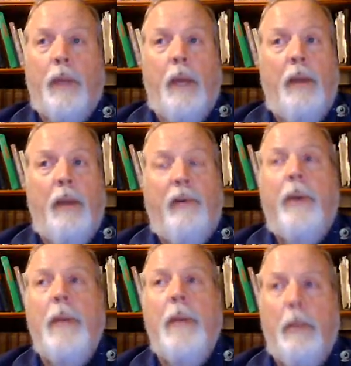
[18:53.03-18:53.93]
and that
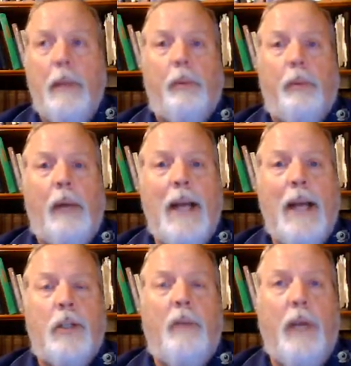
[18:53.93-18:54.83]
very many people
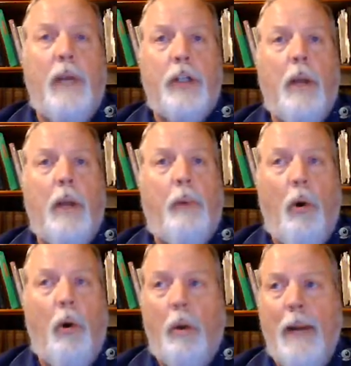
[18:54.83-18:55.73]
actually finished that
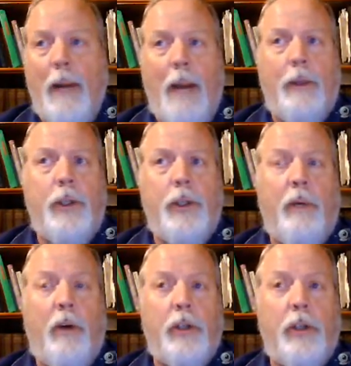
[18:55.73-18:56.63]
program at Amherst
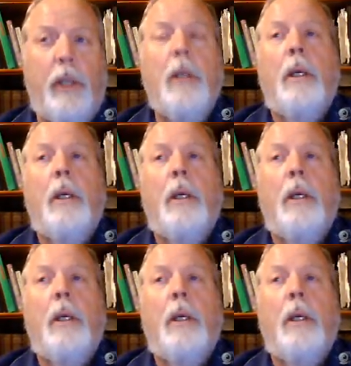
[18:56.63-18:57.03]
University.